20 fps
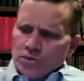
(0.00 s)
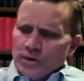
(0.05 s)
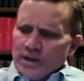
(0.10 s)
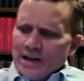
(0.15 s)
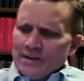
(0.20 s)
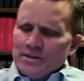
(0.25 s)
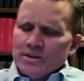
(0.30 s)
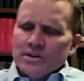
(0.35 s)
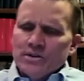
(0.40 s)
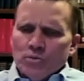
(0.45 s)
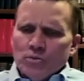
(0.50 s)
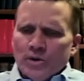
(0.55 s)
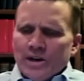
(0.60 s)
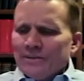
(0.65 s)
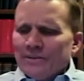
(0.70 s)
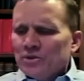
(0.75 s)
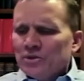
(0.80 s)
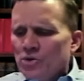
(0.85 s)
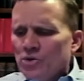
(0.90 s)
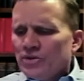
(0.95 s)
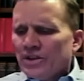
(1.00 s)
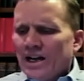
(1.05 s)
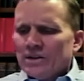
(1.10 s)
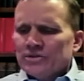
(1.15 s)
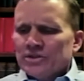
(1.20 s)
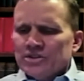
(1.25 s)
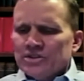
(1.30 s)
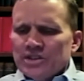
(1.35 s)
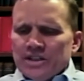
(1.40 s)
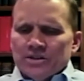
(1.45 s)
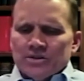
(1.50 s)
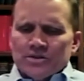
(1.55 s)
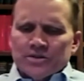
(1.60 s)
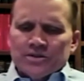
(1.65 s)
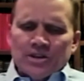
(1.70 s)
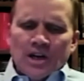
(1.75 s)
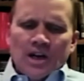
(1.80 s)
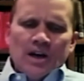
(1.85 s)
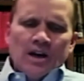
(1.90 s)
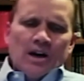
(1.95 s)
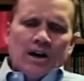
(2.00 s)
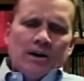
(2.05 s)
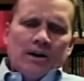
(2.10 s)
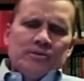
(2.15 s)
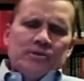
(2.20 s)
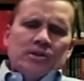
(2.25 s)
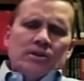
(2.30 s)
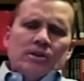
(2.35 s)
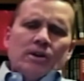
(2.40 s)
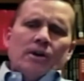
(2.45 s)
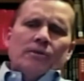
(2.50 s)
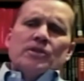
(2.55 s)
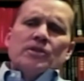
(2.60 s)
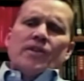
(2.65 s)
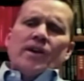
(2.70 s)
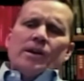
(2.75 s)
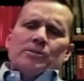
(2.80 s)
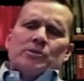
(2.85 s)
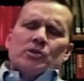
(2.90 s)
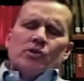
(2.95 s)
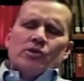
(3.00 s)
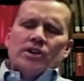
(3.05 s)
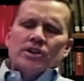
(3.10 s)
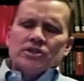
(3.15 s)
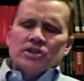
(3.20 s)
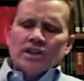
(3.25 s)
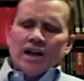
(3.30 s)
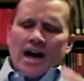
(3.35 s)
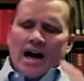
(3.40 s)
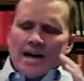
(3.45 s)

We have 2,000 years of developed tradition.